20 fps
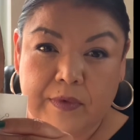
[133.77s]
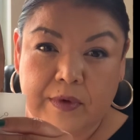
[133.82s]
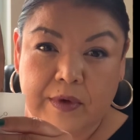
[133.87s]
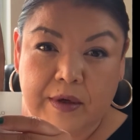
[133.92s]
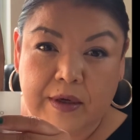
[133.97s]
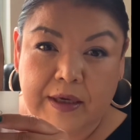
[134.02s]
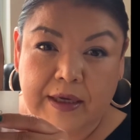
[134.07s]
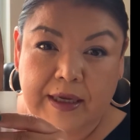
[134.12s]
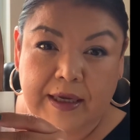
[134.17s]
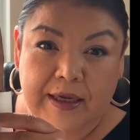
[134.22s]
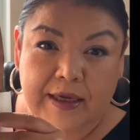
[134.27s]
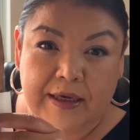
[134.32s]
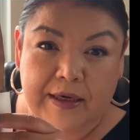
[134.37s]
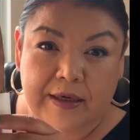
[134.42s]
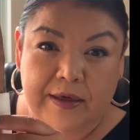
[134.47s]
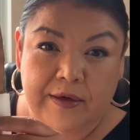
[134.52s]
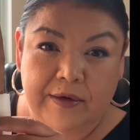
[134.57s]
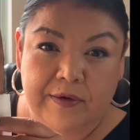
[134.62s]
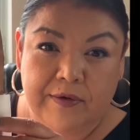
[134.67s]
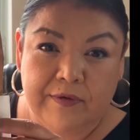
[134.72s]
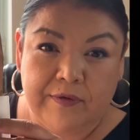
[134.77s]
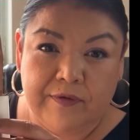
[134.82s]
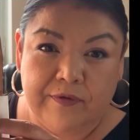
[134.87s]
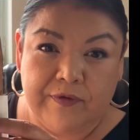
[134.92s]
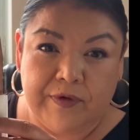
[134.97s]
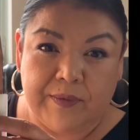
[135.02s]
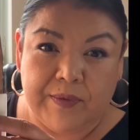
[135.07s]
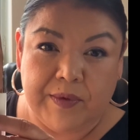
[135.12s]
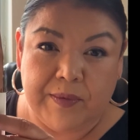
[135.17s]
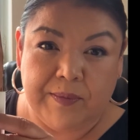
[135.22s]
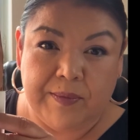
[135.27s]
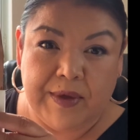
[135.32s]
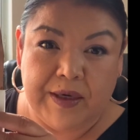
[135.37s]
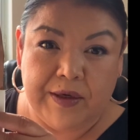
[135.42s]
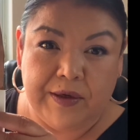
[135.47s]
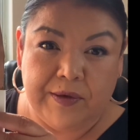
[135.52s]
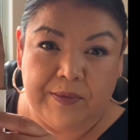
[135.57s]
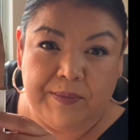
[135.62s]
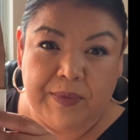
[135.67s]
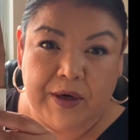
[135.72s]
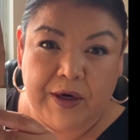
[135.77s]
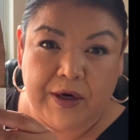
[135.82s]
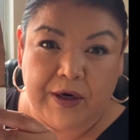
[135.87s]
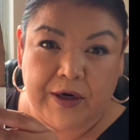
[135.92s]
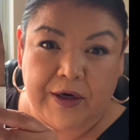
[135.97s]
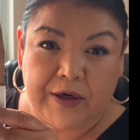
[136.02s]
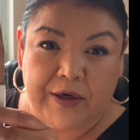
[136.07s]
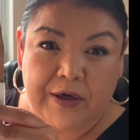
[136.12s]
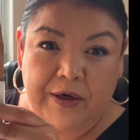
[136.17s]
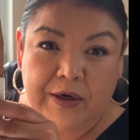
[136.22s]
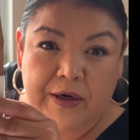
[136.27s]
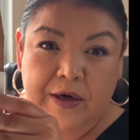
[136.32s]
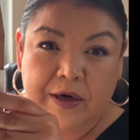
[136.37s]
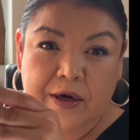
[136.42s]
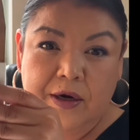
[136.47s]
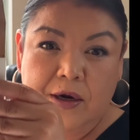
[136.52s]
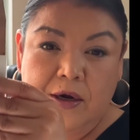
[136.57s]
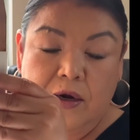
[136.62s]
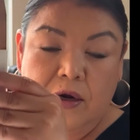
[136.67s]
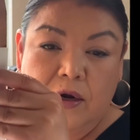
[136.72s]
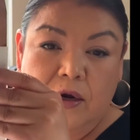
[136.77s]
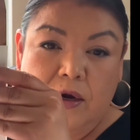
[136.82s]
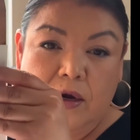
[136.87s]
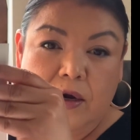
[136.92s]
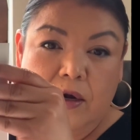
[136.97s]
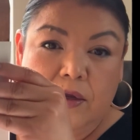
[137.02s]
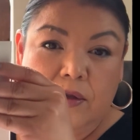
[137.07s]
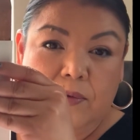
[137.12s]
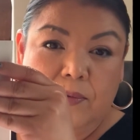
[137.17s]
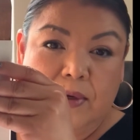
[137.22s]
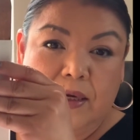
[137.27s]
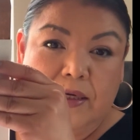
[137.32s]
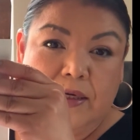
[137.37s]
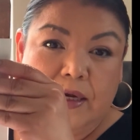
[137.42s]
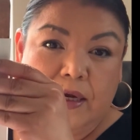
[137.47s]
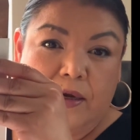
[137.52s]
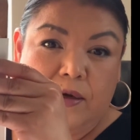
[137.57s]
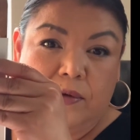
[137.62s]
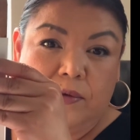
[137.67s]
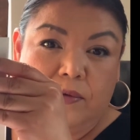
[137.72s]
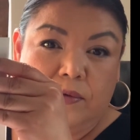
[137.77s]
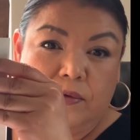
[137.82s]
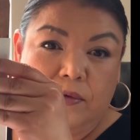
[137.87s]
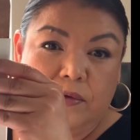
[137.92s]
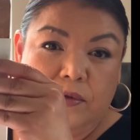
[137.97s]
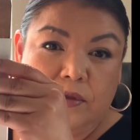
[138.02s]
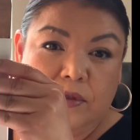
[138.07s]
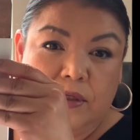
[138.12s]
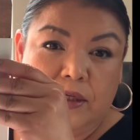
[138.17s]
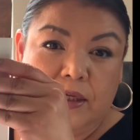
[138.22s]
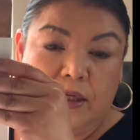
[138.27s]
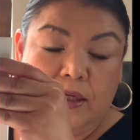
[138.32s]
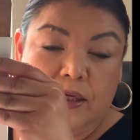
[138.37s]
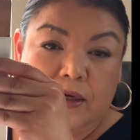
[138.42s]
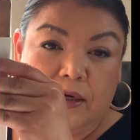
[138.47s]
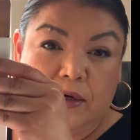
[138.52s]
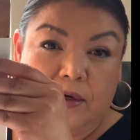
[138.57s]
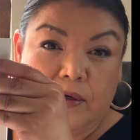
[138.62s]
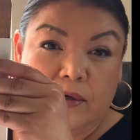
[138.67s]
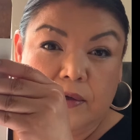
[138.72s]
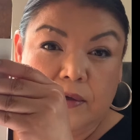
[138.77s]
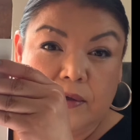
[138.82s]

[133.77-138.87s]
again, from the middle part all the way down to here.